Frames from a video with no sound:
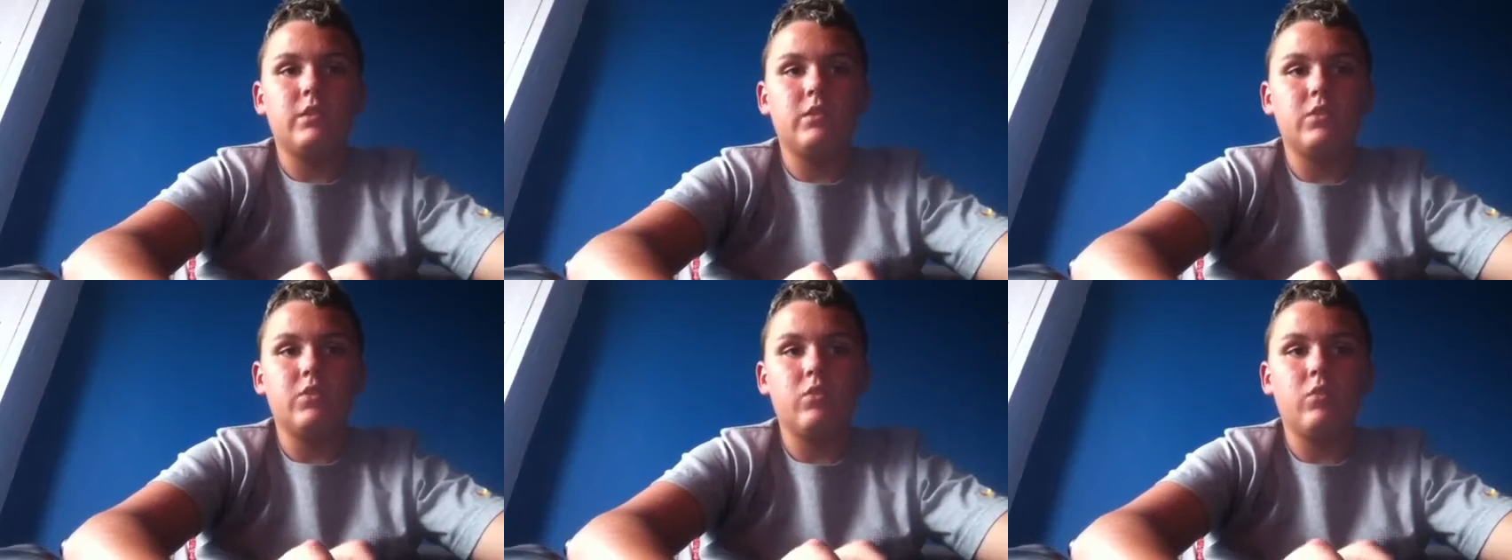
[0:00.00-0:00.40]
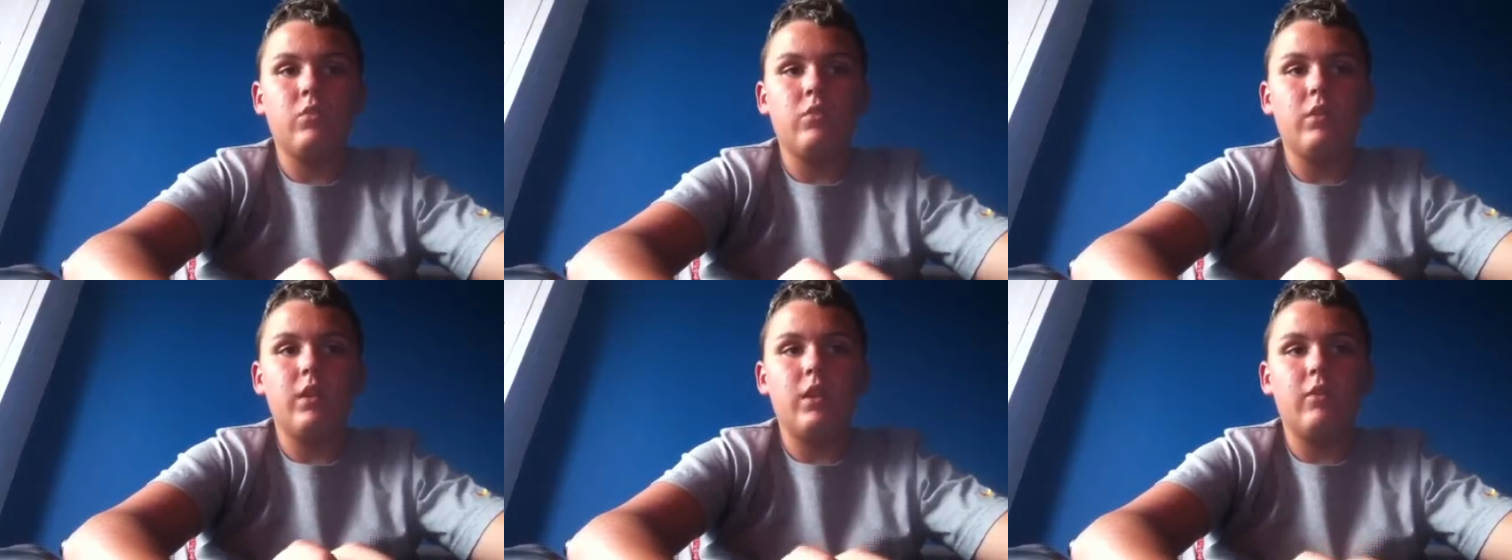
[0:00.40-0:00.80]

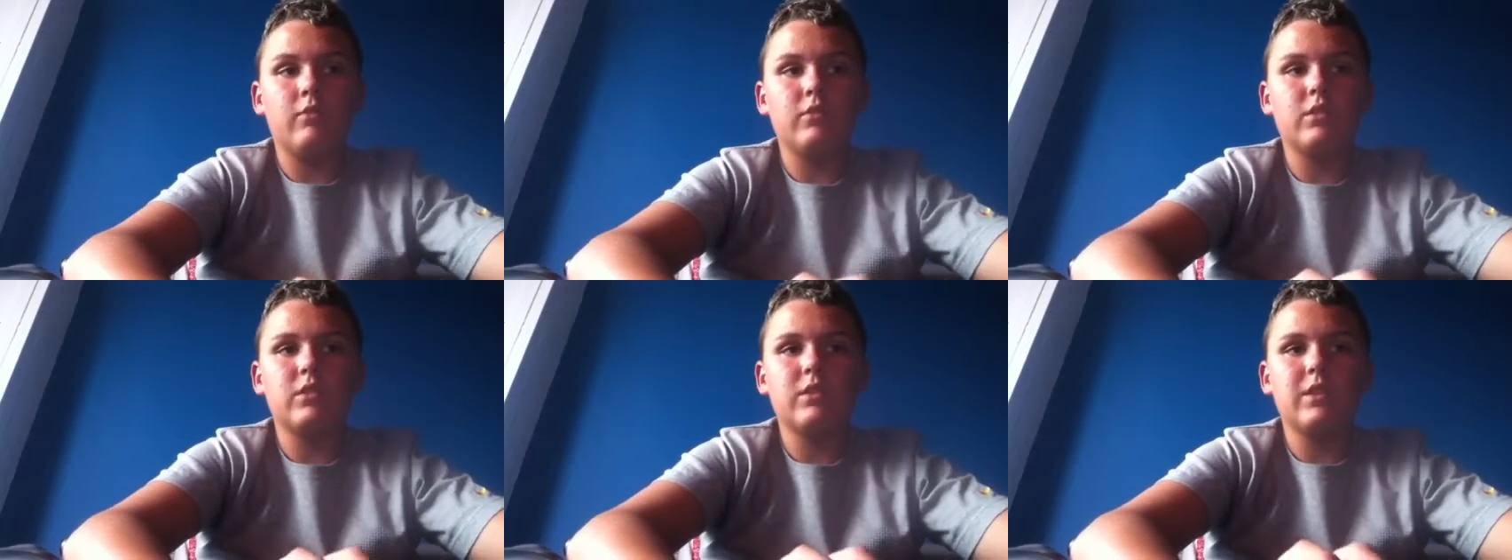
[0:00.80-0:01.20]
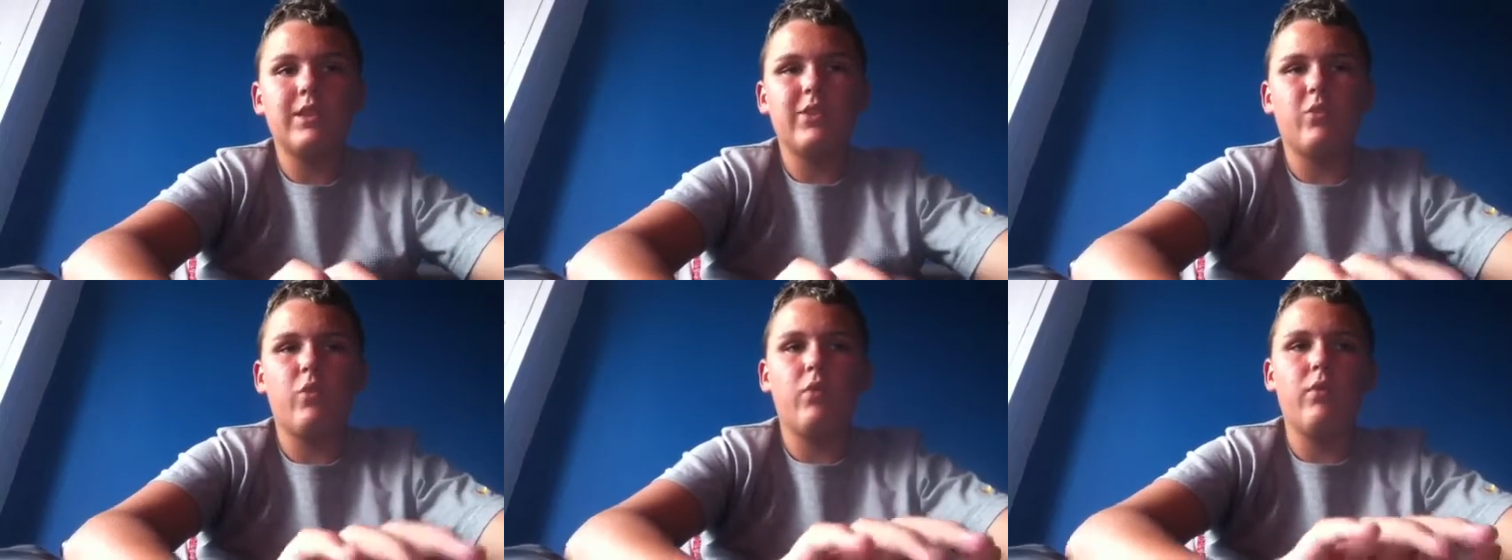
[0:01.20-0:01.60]
So I'll just
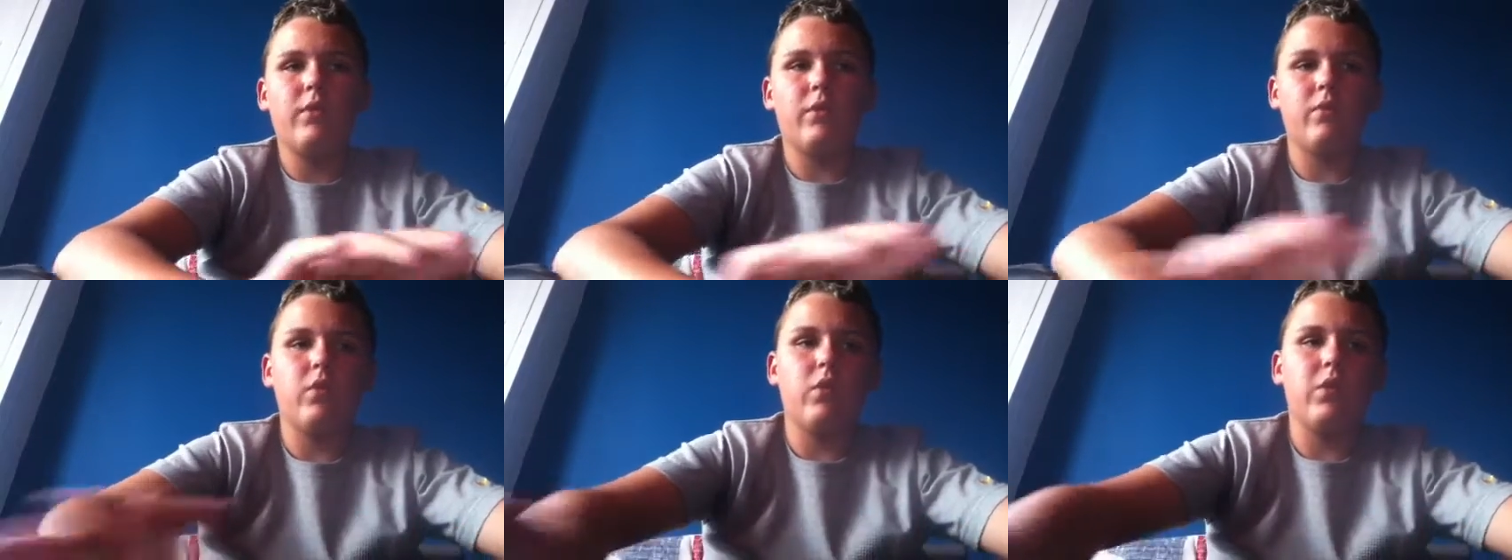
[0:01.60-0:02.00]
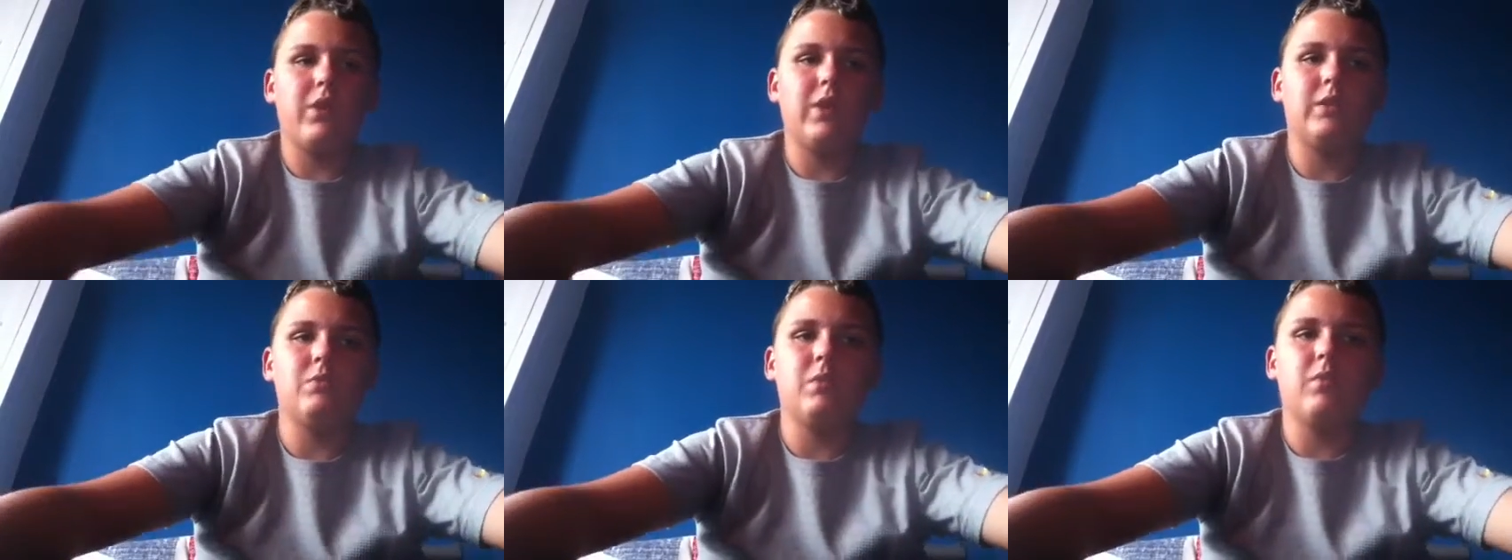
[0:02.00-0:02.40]
kind of go over a few
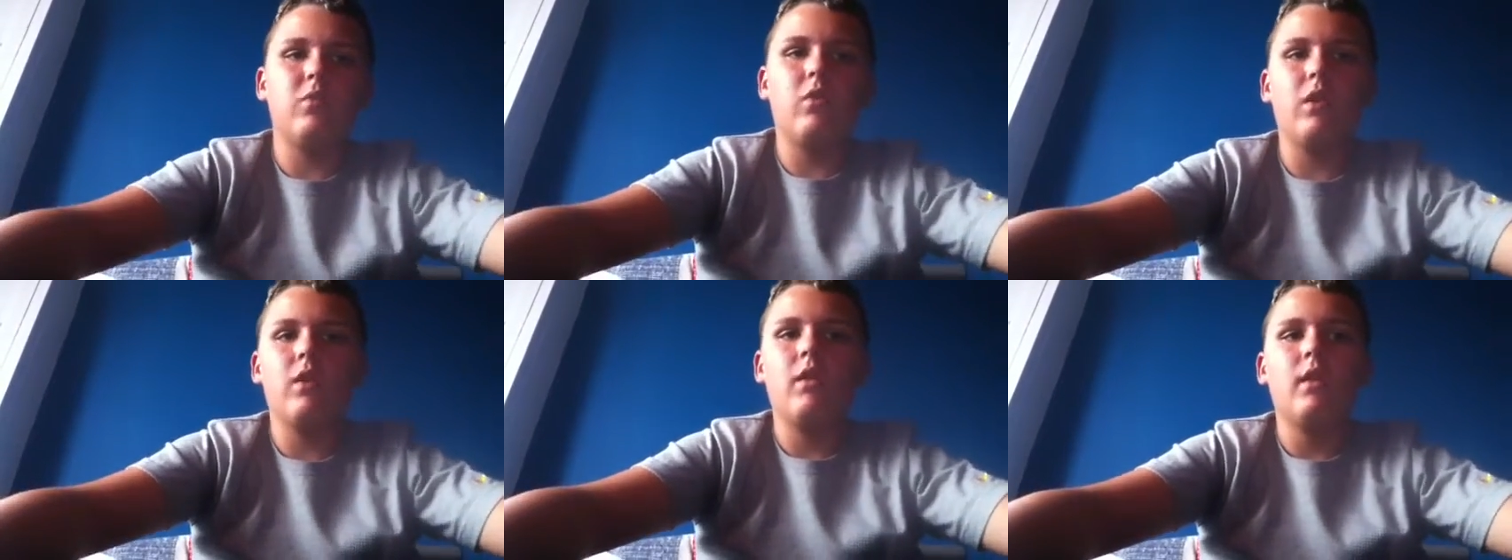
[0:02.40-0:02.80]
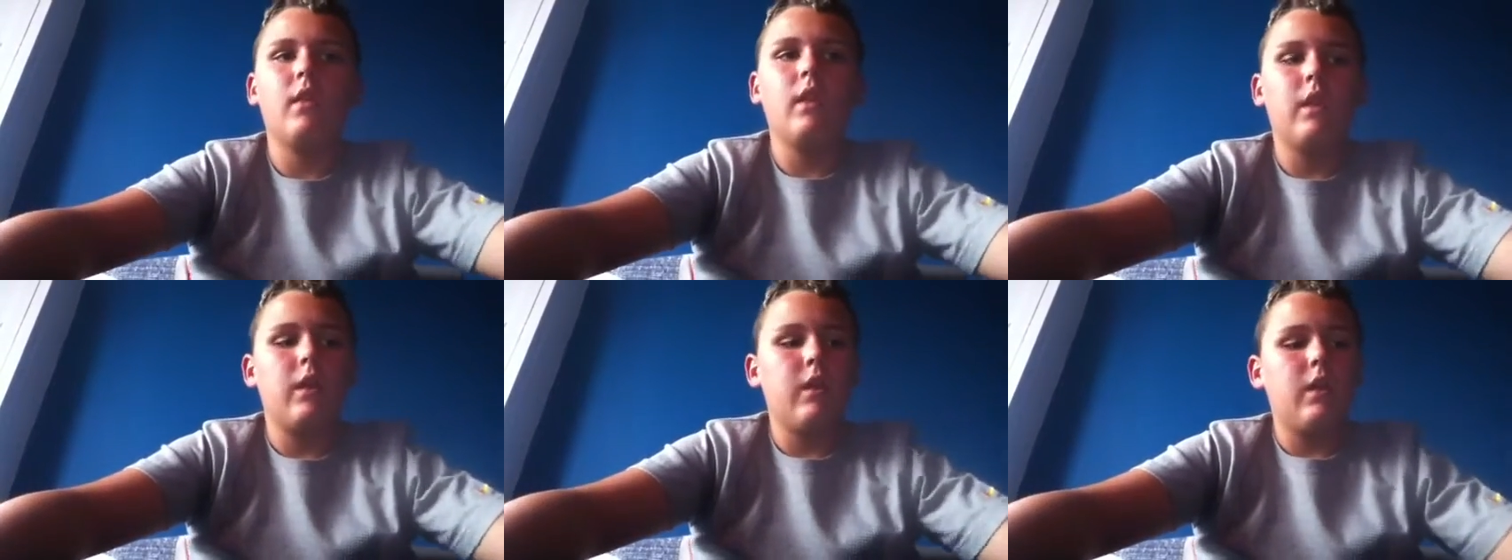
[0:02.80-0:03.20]
things before
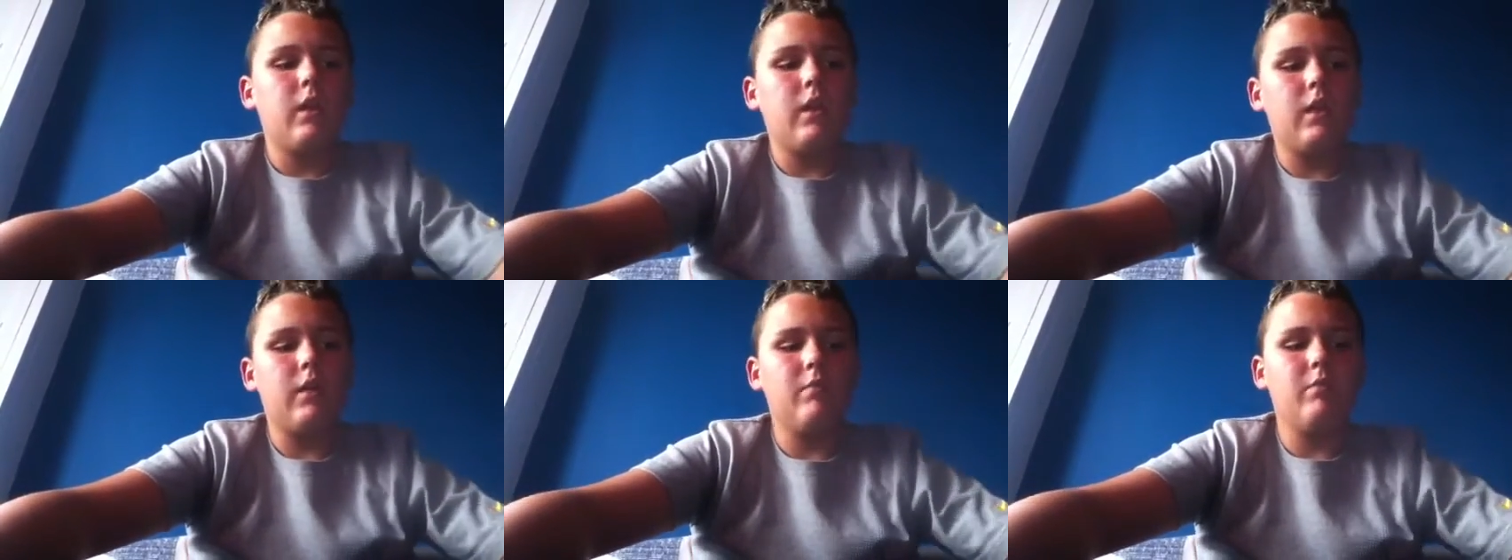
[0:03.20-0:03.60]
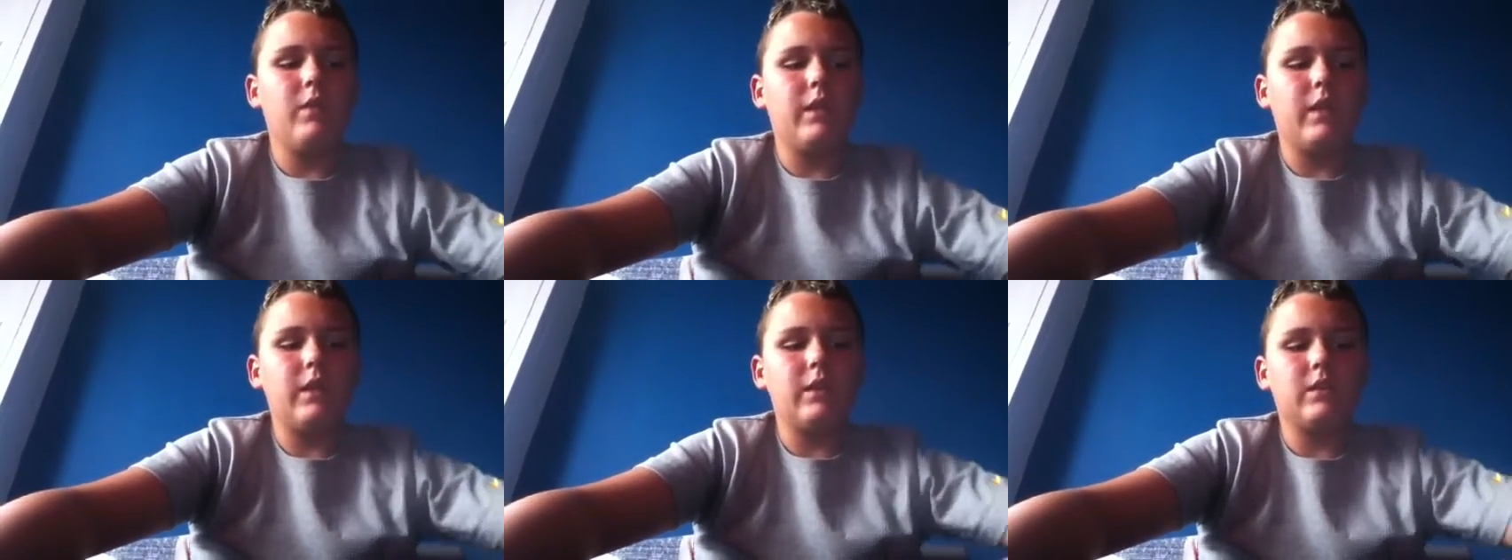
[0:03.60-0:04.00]

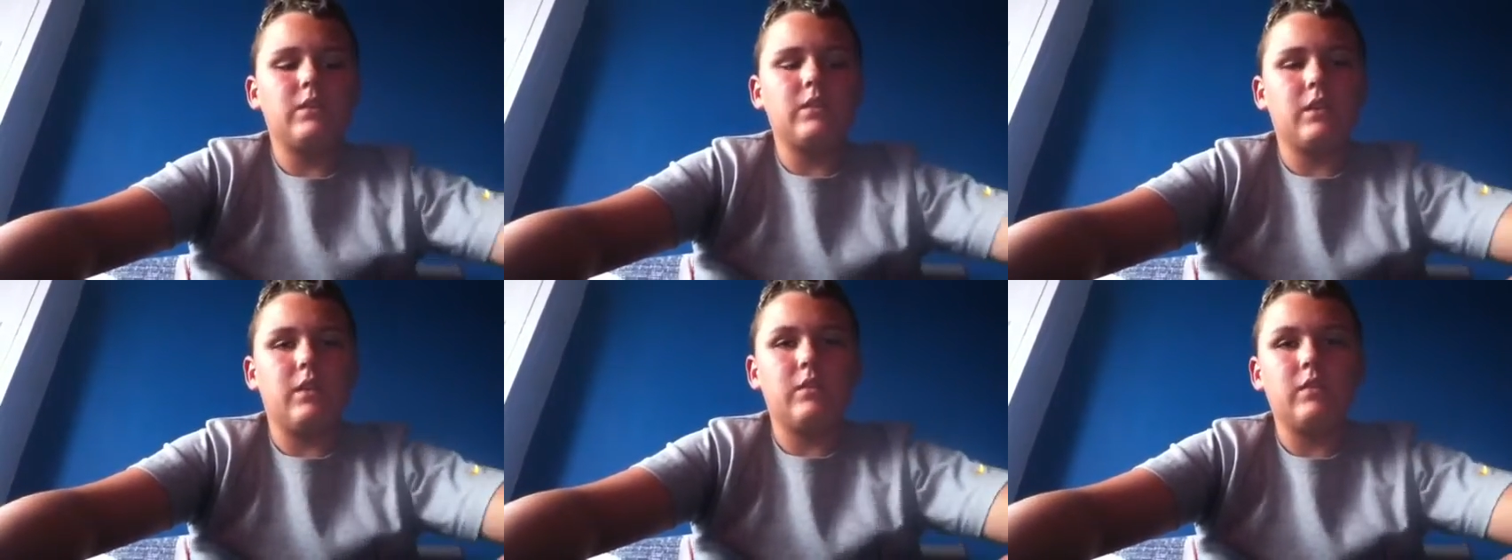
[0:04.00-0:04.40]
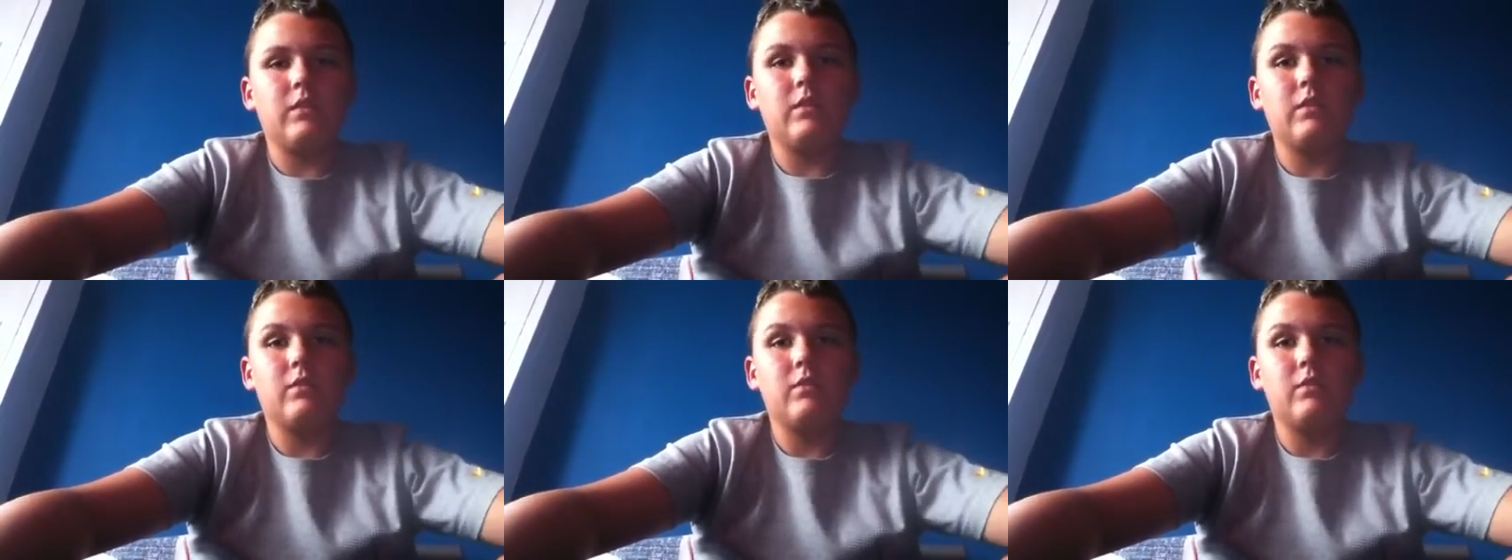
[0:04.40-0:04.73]
I get started.